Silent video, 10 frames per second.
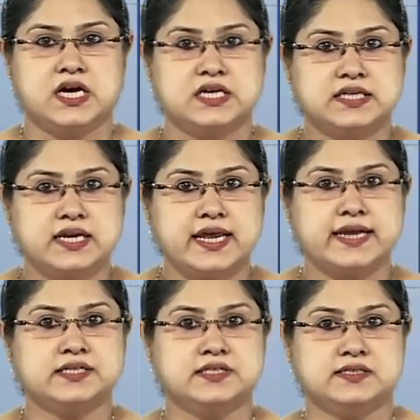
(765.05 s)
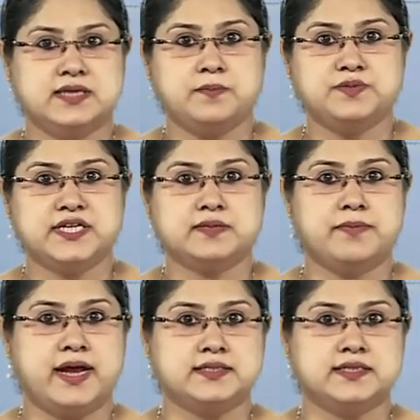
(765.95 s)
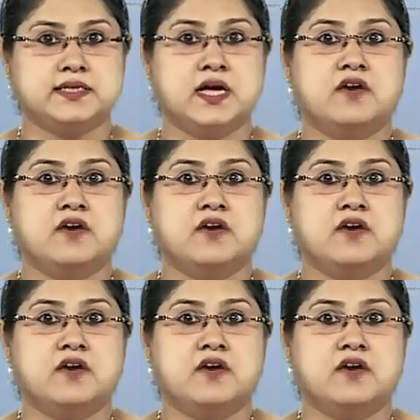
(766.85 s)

relate subject matter